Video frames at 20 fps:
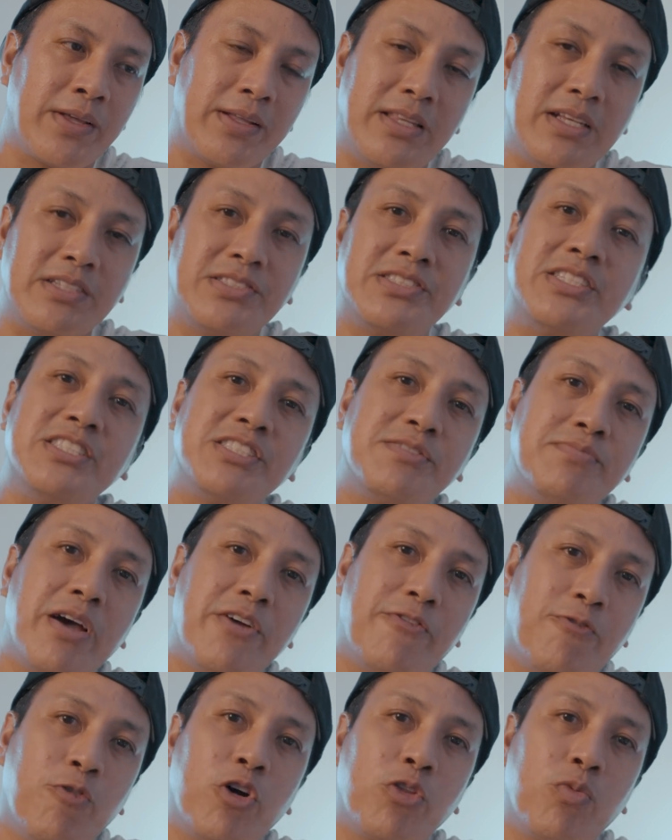This is
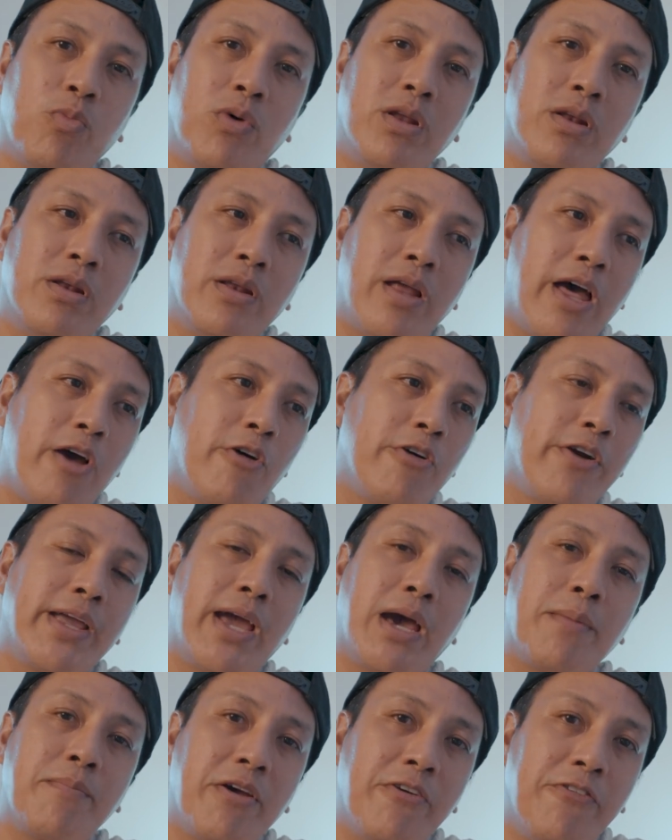my 4th one. I already
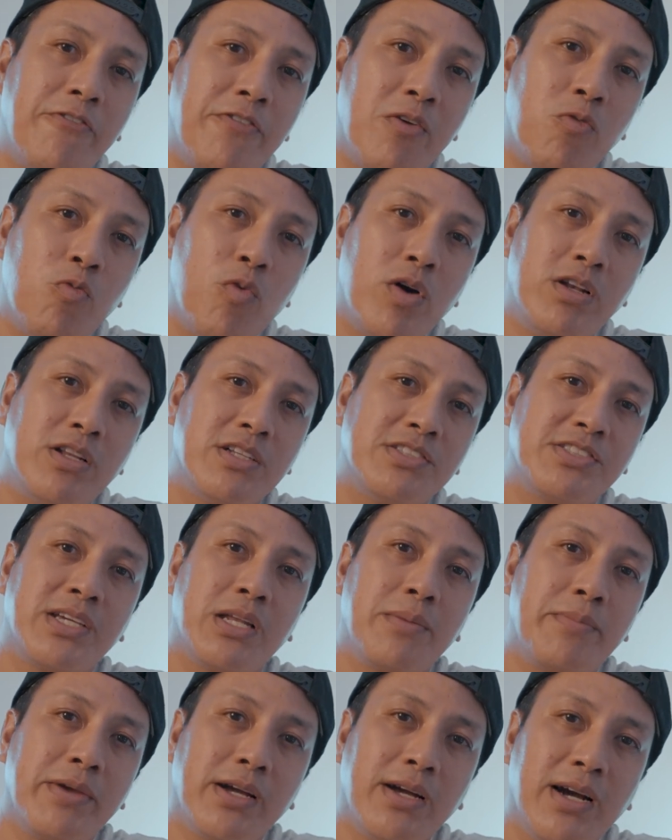got my 5th one. It's
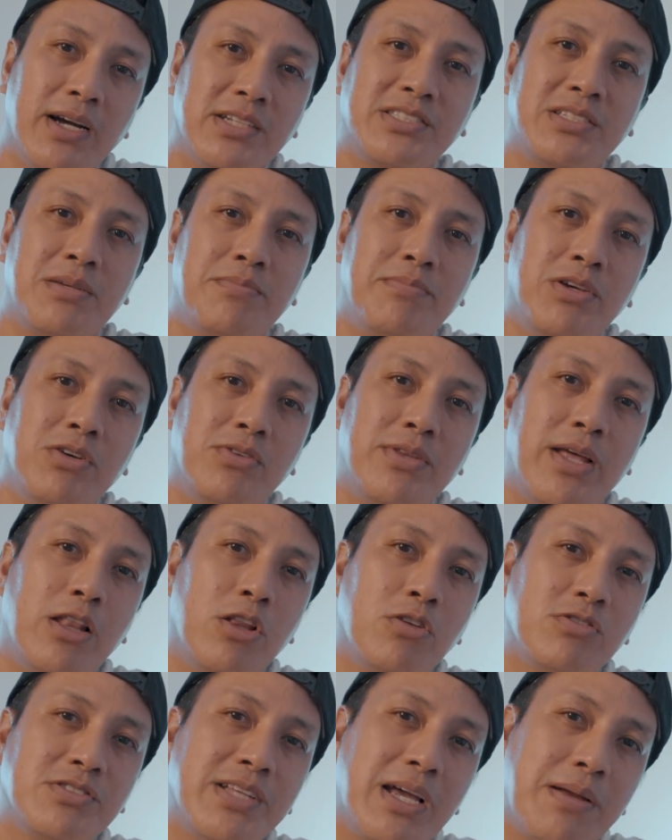gonna be a custom build that
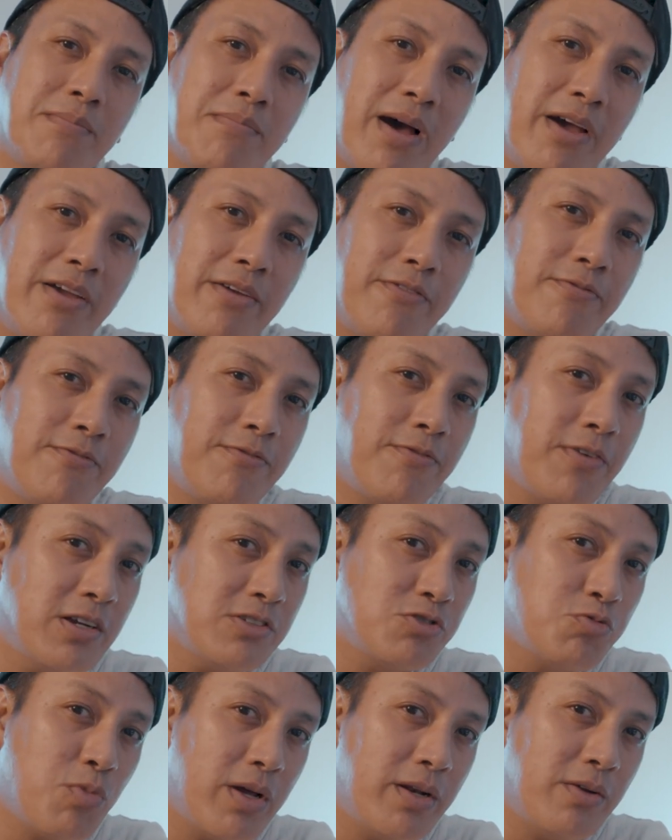looks like my
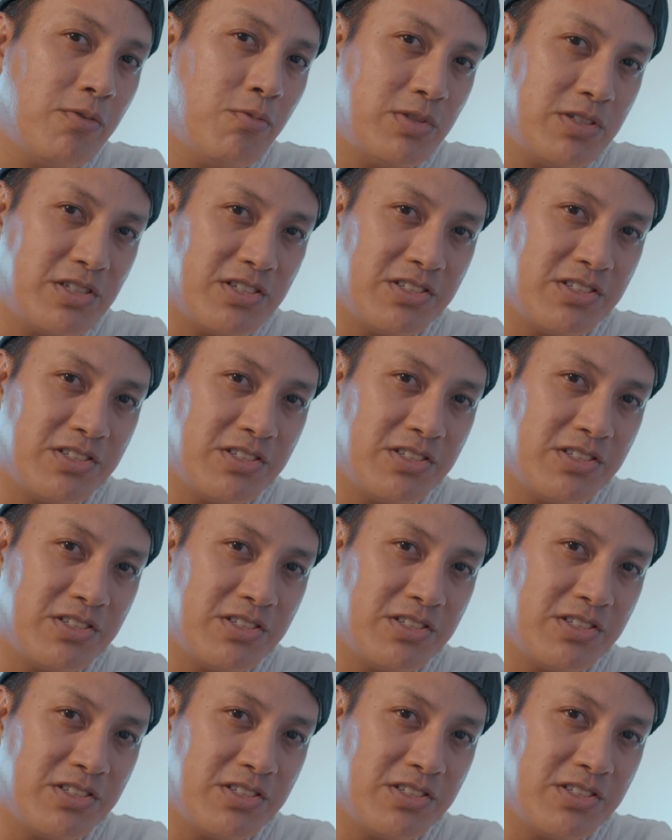first one, which